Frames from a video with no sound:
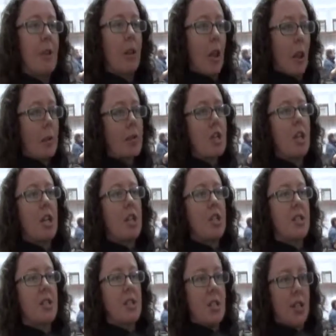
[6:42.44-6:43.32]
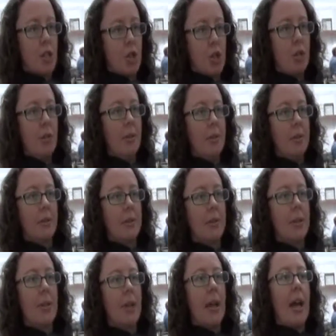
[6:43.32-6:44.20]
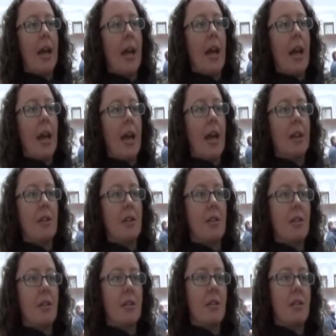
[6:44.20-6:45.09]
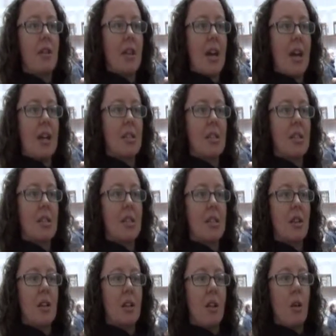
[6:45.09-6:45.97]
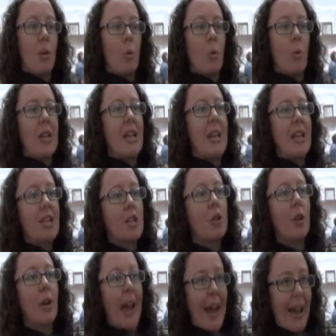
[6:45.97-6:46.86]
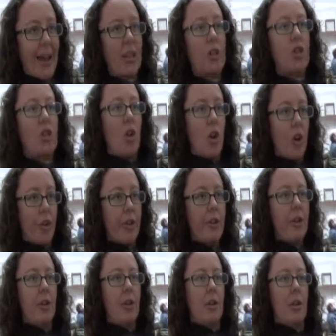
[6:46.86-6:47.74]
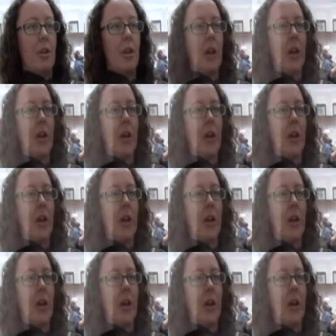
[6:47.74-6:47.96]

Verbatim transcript: that climate change is an issue and that we need to act on it.